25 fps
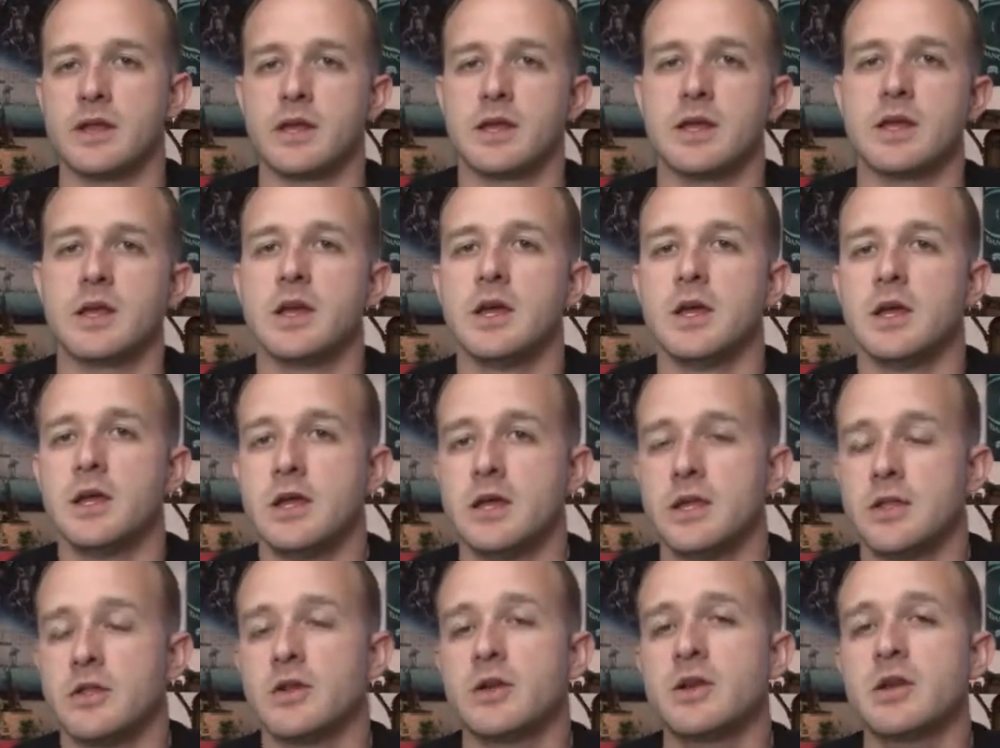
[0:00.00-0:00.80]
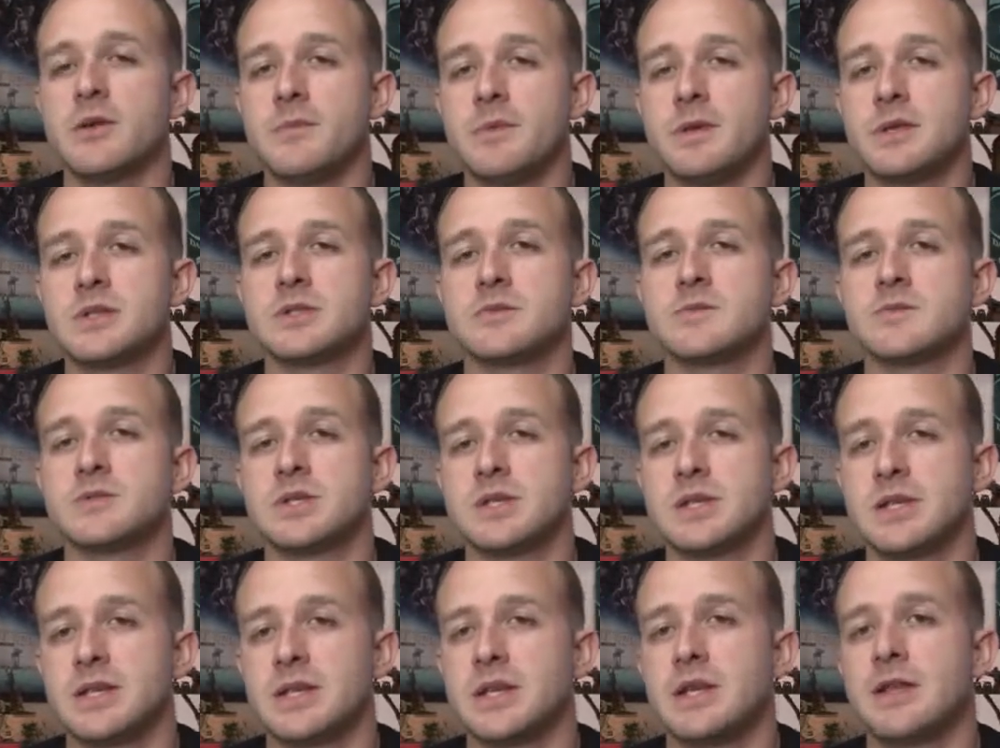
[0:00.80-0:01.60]
Like there can be some
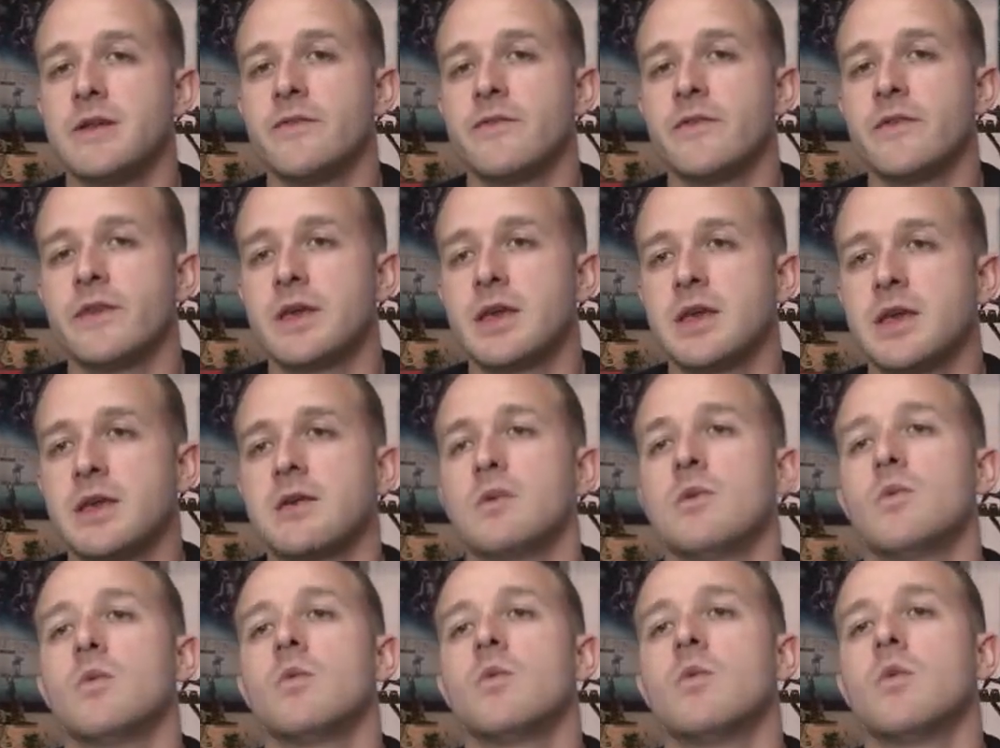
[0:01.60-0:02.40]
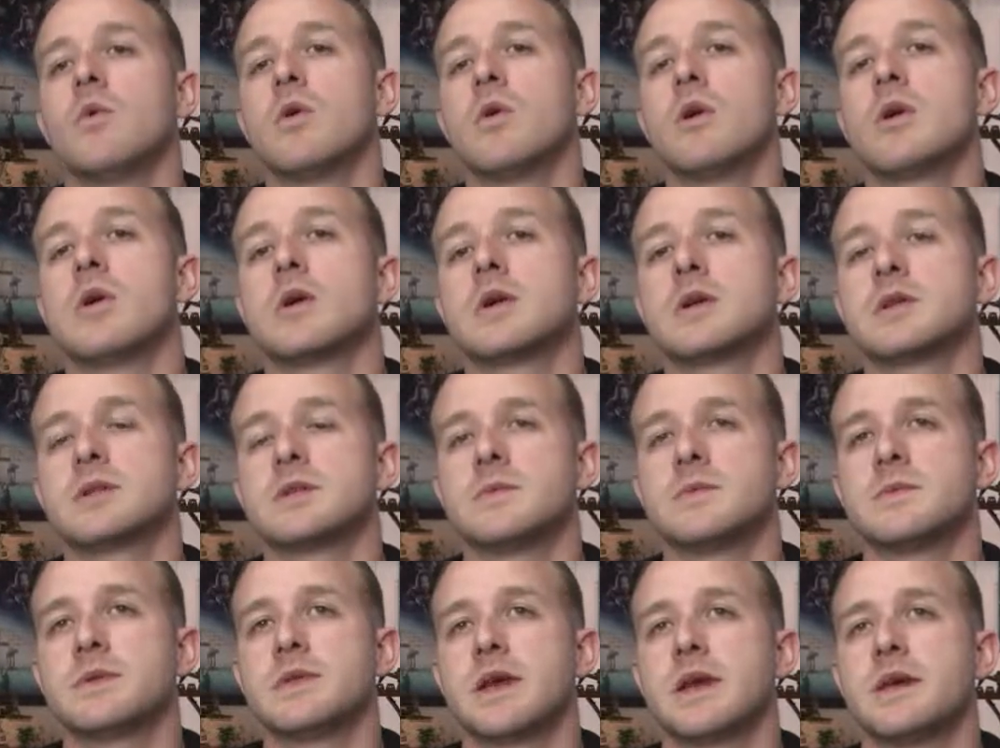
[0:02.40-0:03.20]
significant work
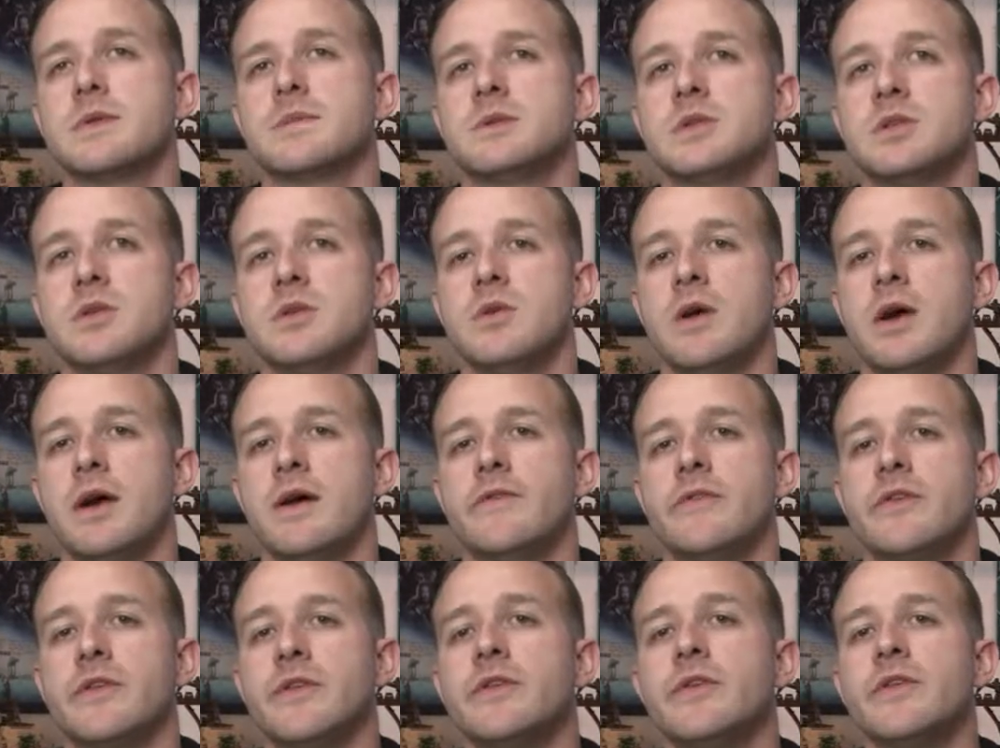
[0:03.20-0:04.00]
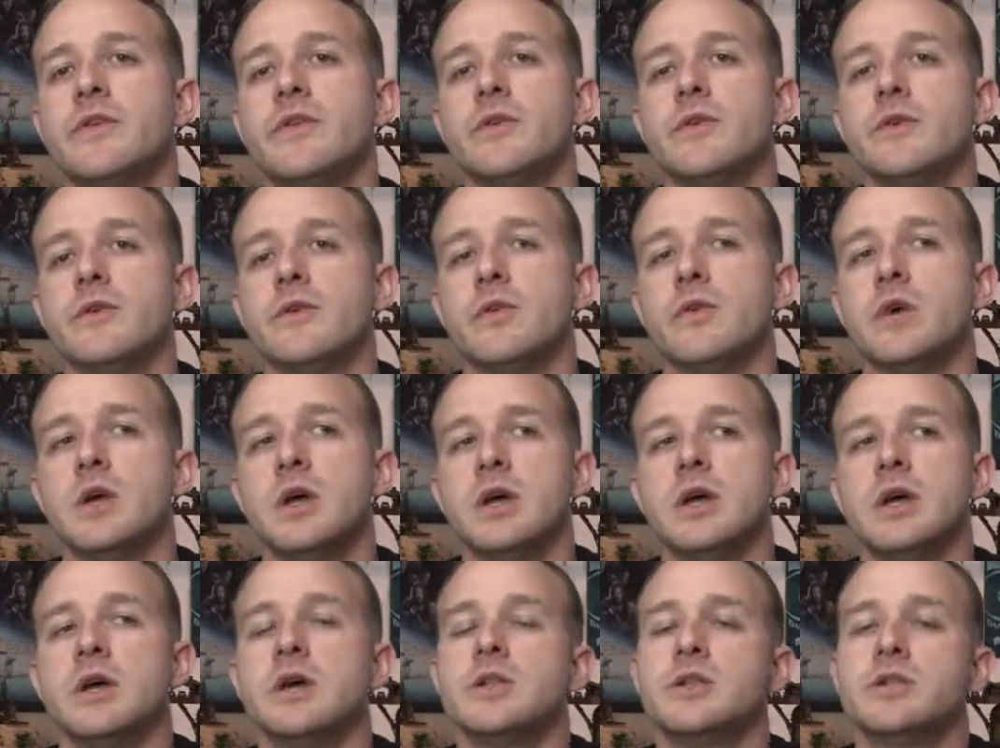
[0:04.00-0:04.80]
sometimes that you have to do
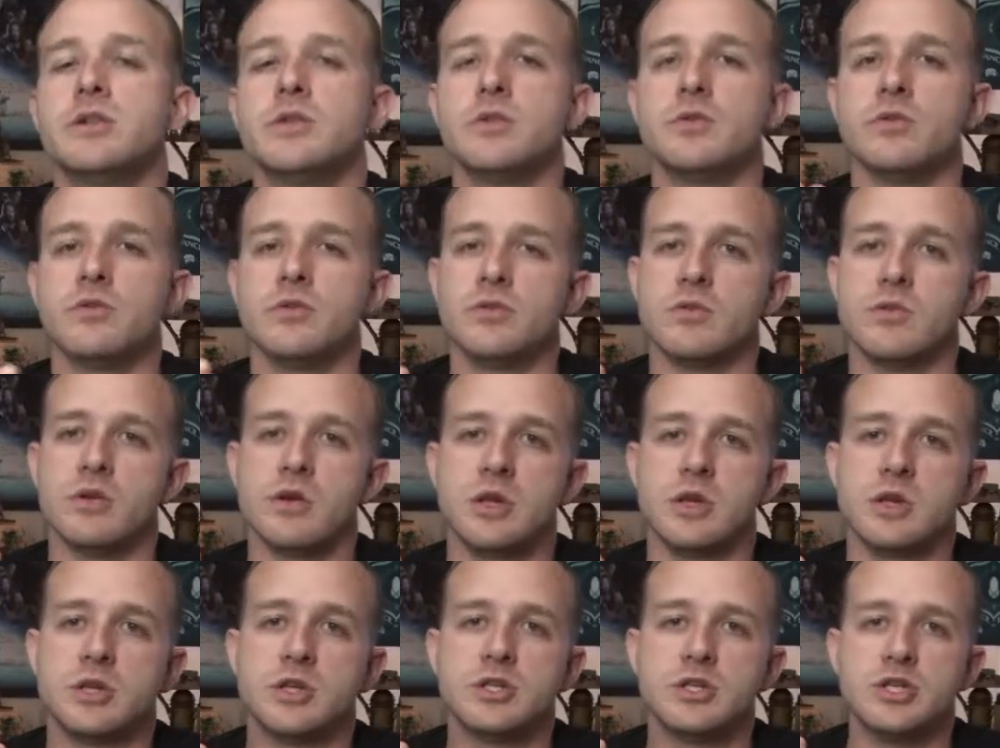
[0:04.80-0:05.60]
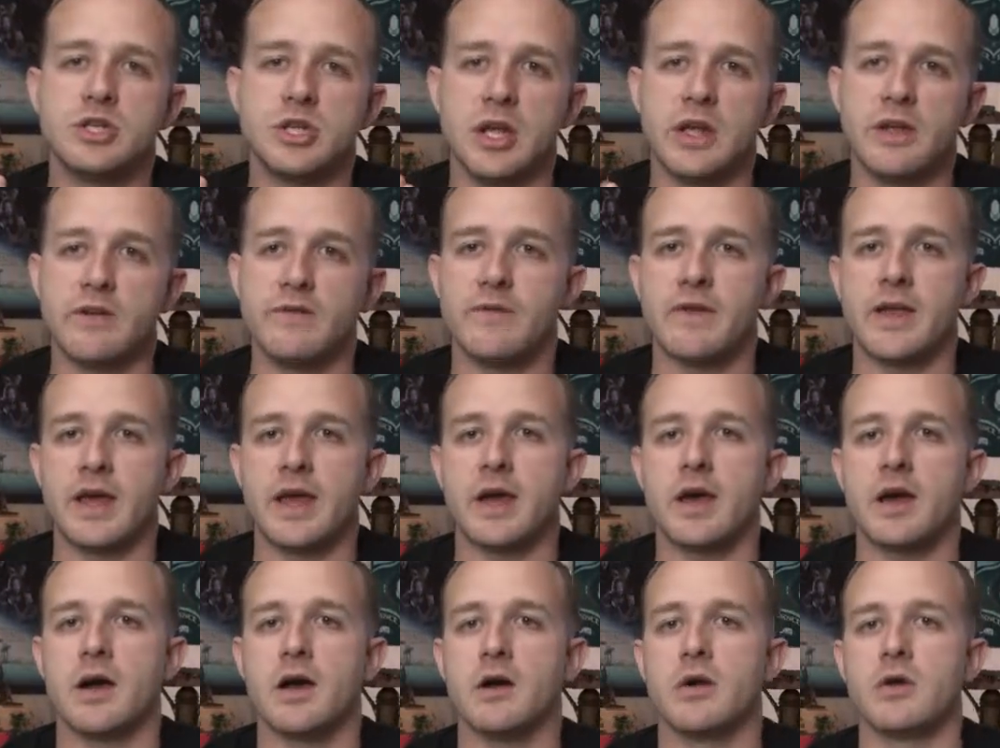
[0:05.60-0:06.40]
to shave
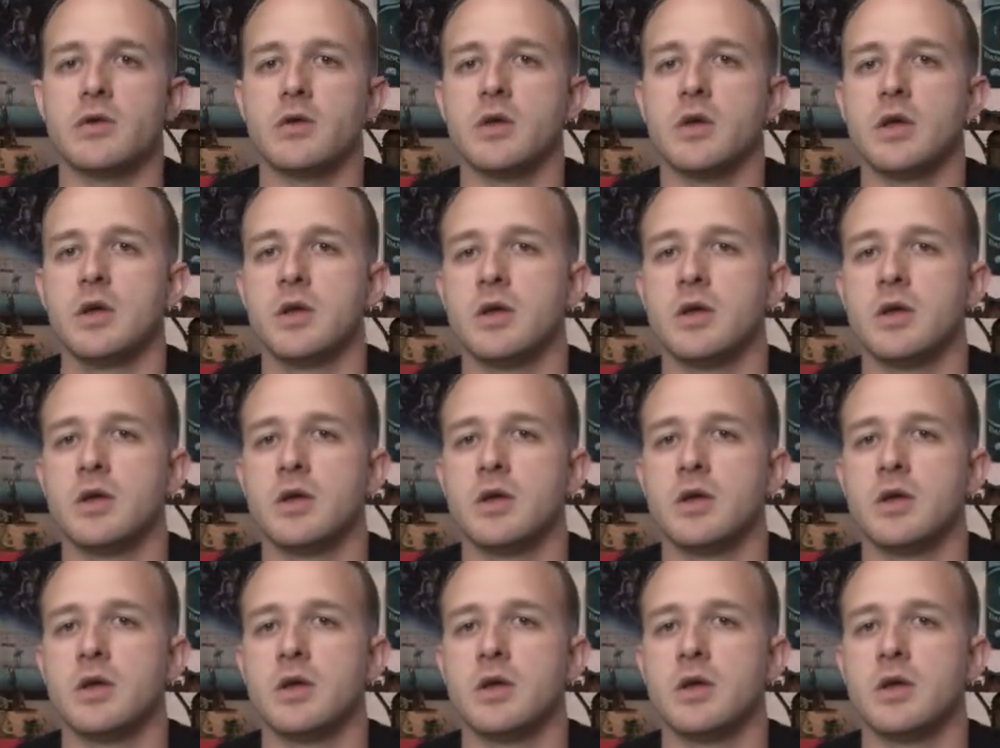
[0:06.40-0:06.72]
down